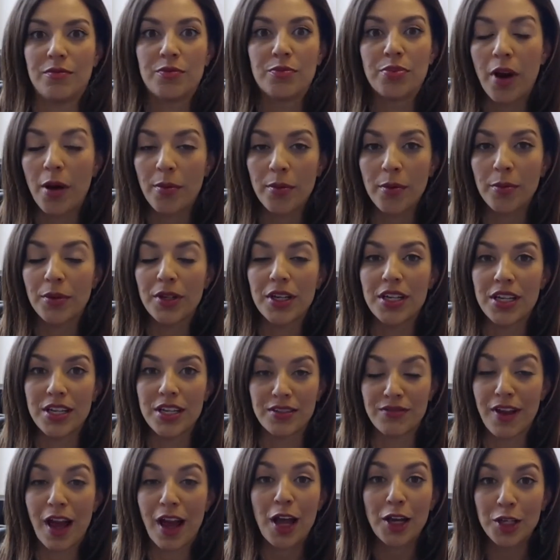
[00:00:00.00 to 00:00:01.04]
probably as
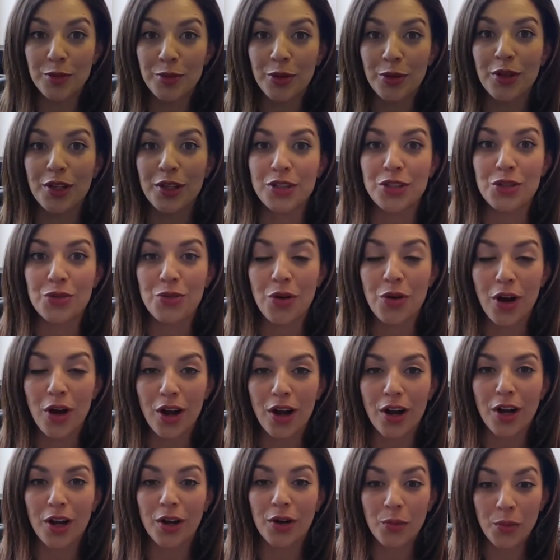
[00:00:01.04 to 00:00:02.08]
valuable as you
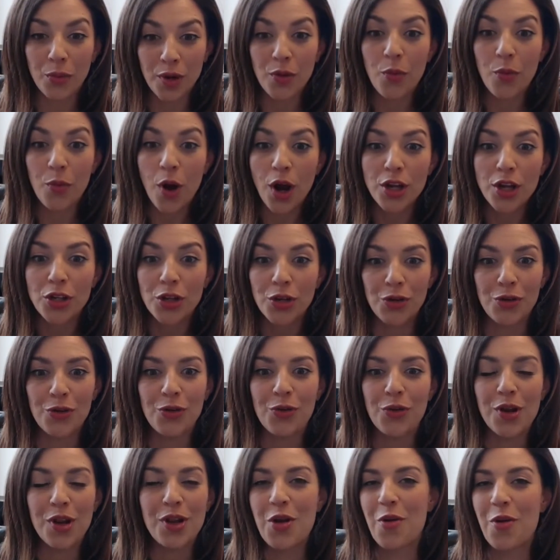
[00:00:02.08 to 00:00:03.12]
are, we want you,
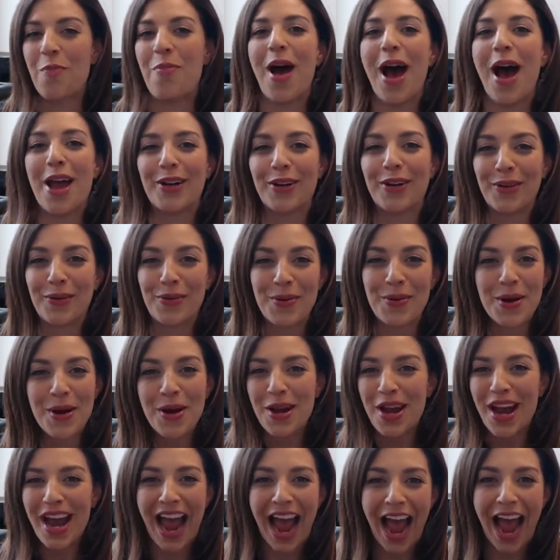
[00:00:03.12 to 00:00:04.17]
and no matter
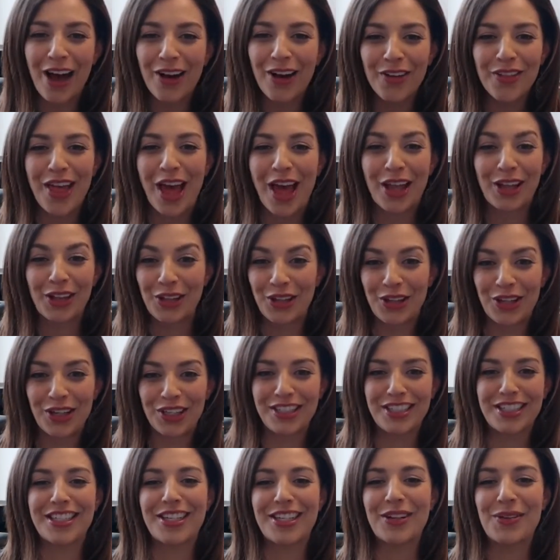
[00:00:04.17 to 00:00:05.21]
how that
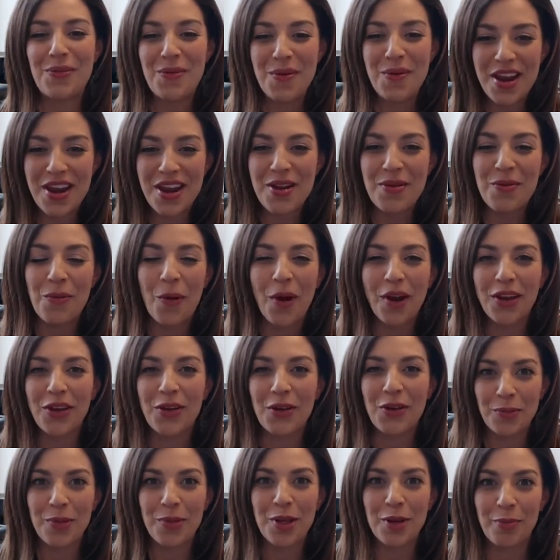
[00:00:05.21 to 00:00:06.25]
looks, we want
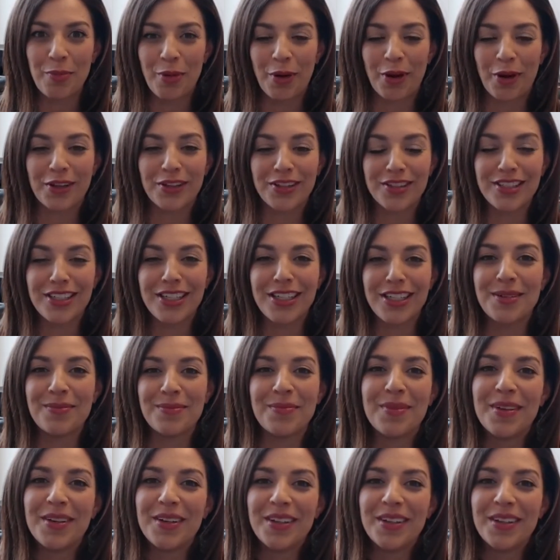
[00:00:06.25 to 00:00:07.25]
you to be a part of the team.